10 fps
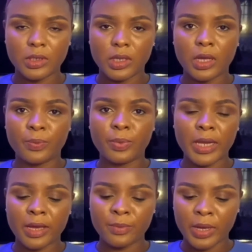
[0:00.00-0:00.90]

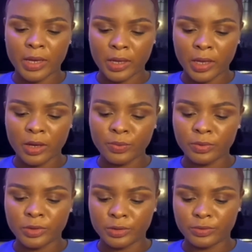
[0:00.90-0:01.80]
apply my eyebrow
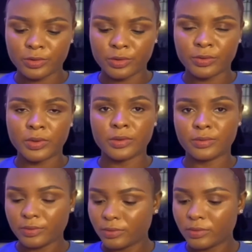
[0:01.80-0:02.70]
gel. Sorry,
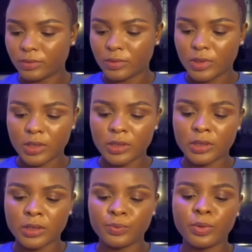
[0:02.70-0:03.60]
it's
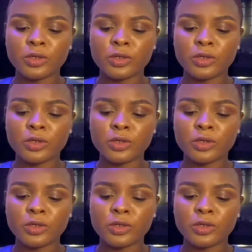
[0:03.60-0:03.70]
the Blot